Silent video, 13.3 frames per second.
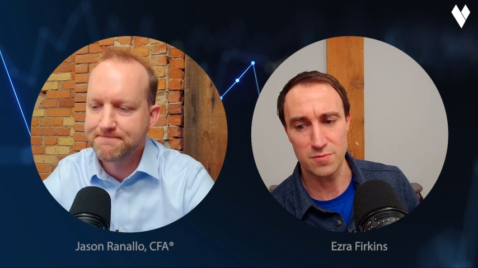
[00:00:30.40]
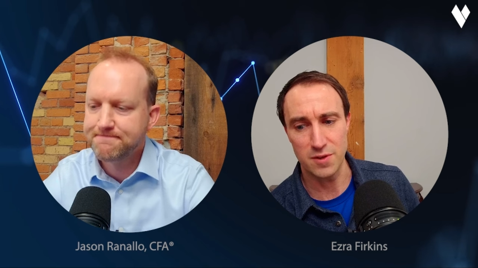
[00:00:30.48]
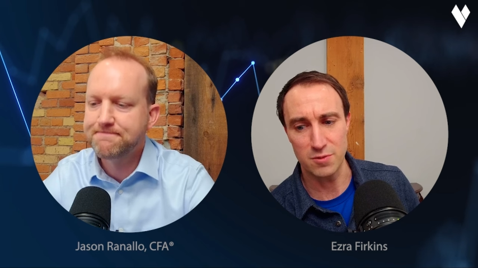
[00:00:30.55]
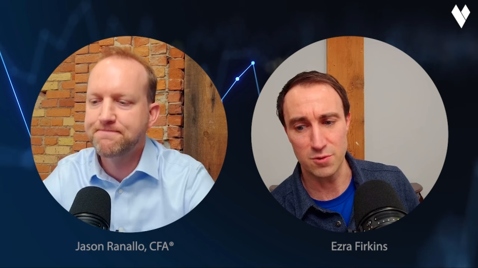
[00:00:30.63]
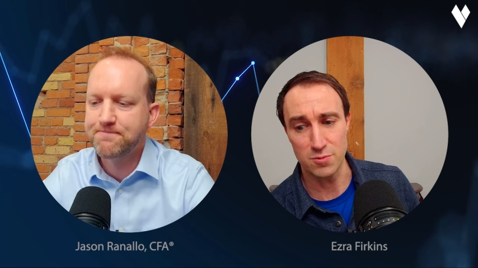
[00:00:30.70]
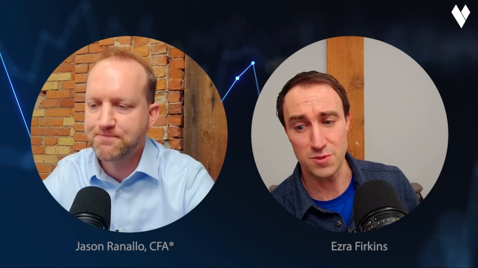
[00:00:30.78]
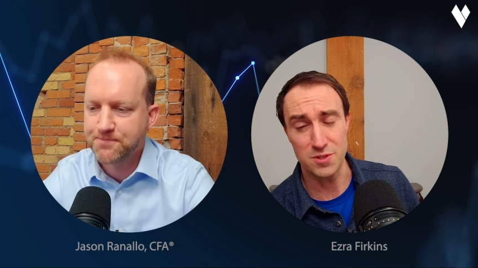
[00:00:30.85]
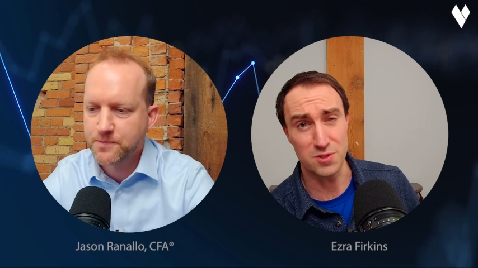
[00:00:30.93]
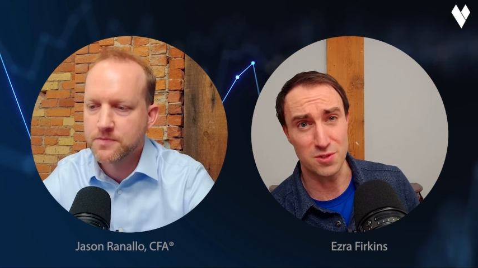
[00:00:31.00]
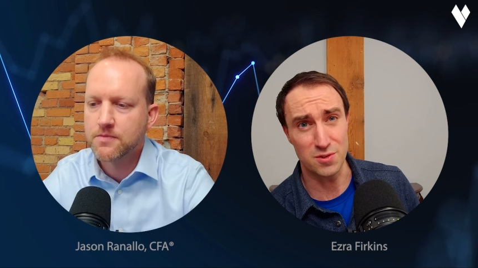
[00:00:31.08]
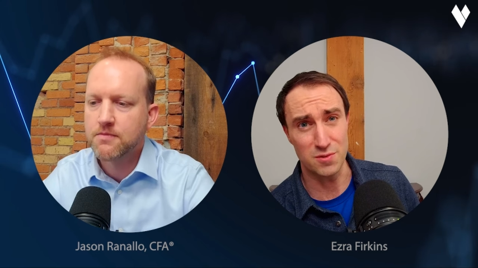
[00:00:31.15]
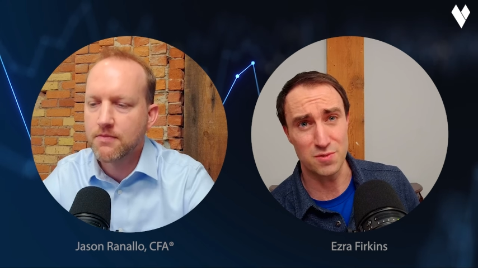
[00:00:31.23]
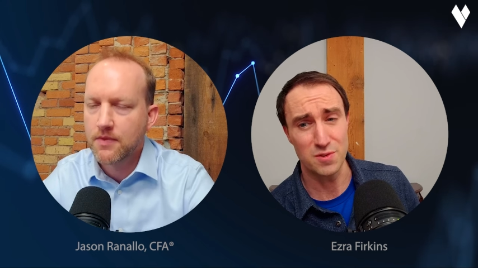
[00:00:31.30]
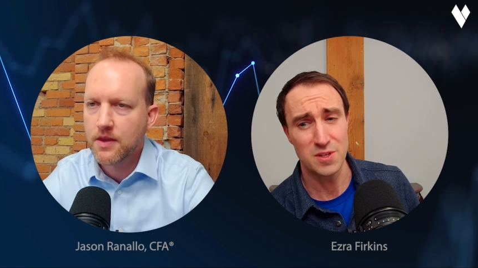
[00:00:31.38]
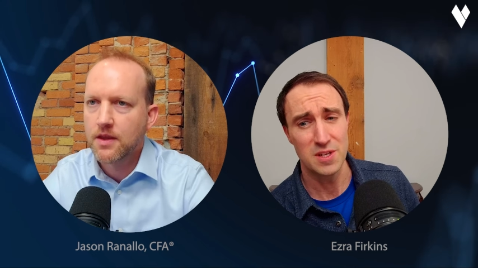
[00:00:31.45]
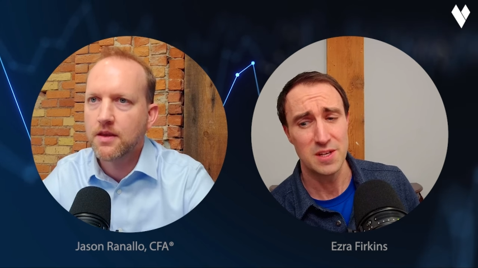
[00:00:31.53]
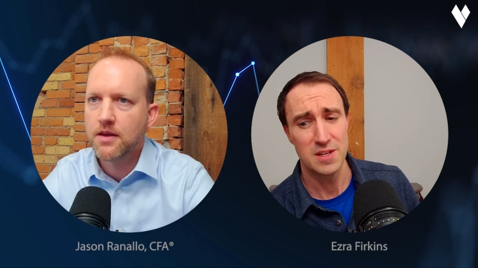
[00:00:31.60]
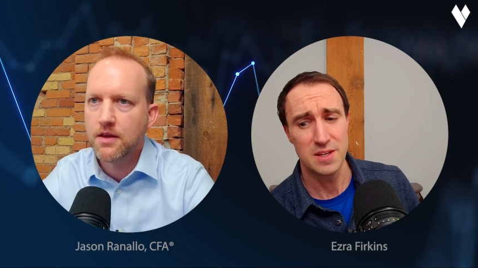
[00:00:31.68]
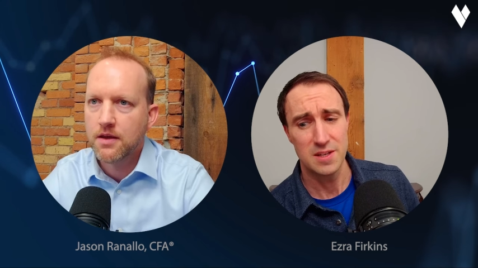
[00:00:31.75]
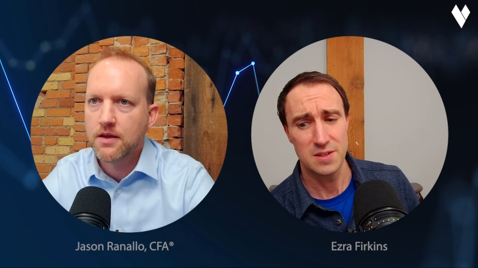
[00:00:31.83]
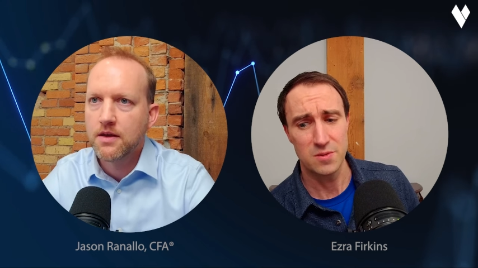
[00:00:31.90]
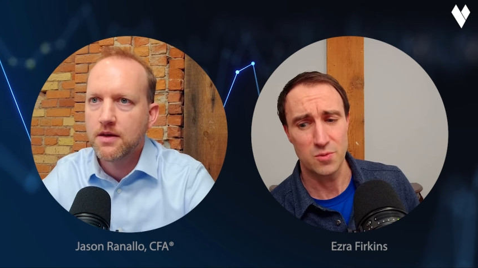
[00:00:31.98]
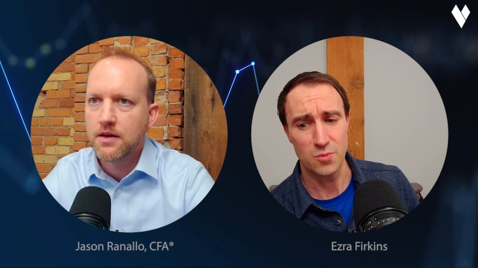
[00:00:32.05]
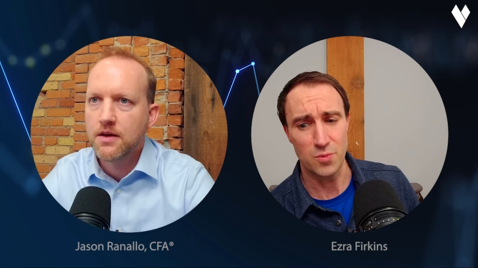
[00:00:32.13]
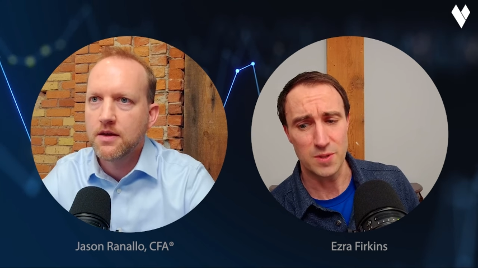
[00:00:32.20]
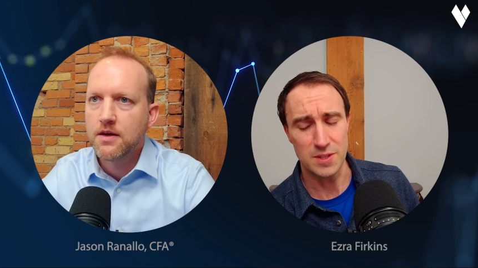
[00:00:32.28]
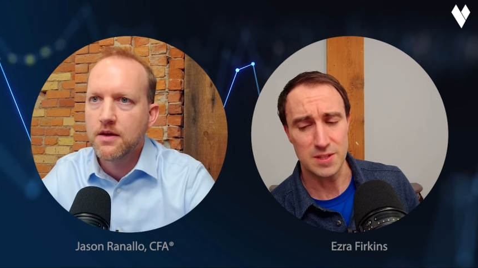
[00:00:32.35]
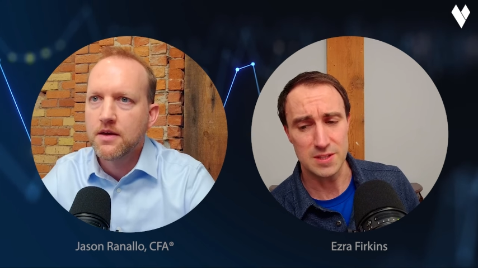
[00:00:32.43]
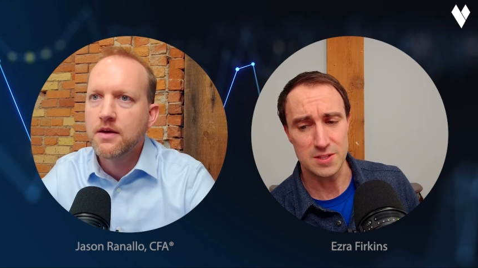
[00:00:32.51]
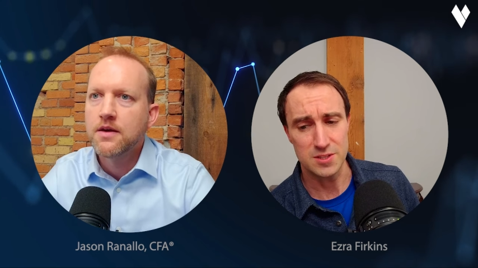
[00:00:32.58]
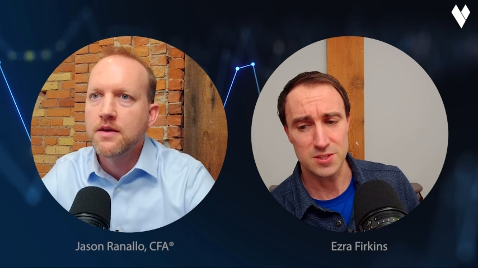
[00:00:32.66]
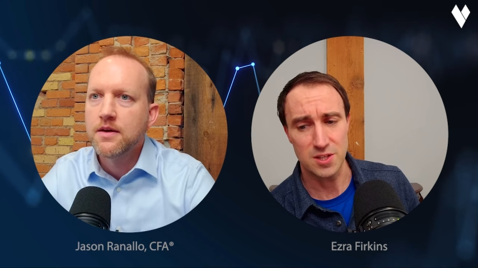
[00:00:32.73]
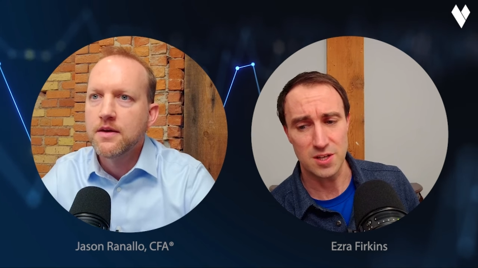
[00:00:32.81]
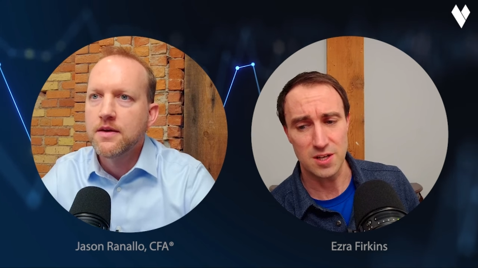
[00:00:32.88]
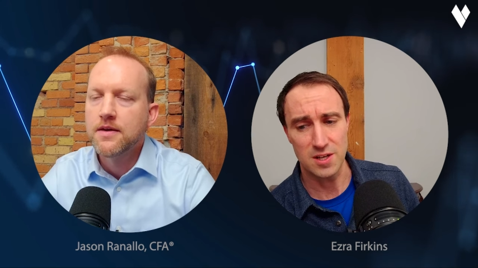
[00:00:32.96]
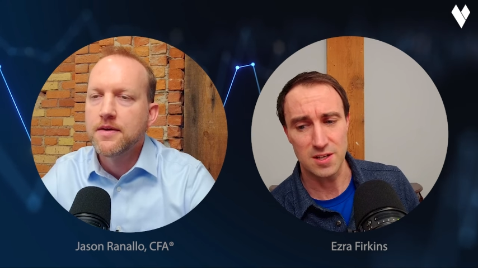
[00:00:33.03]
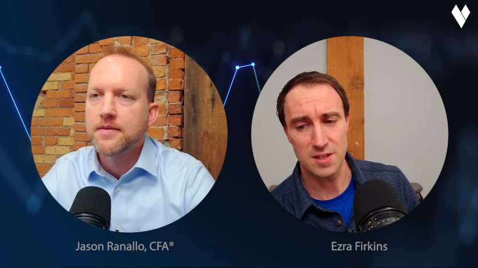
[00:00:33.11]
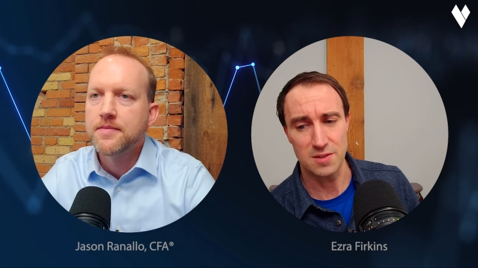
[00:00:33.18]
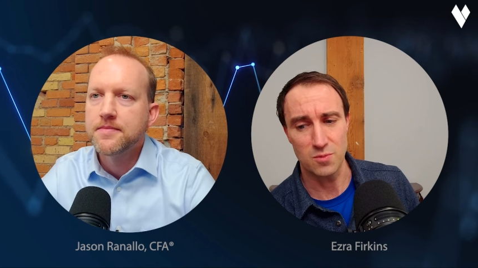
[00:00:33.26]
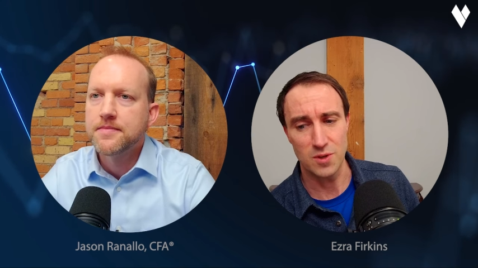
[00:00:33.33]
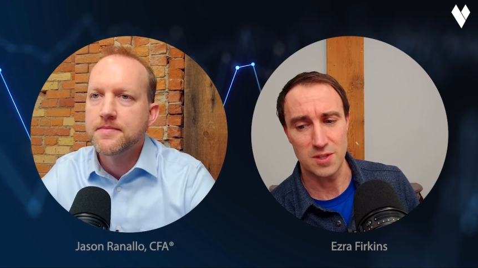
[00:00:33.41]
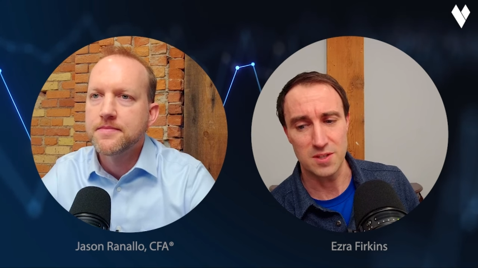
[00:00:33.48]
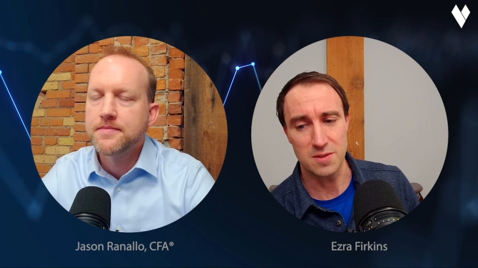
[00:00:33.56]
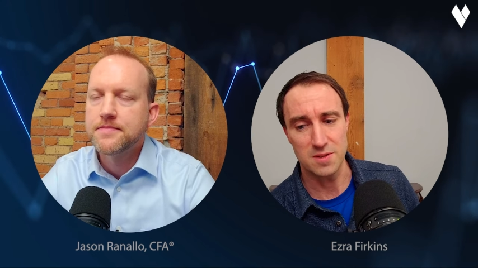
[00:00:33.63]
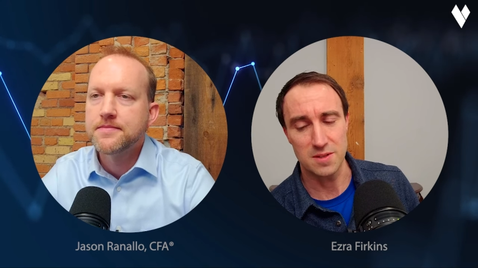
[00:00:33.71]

Speaker 1: Federal Reserve. We saw what co-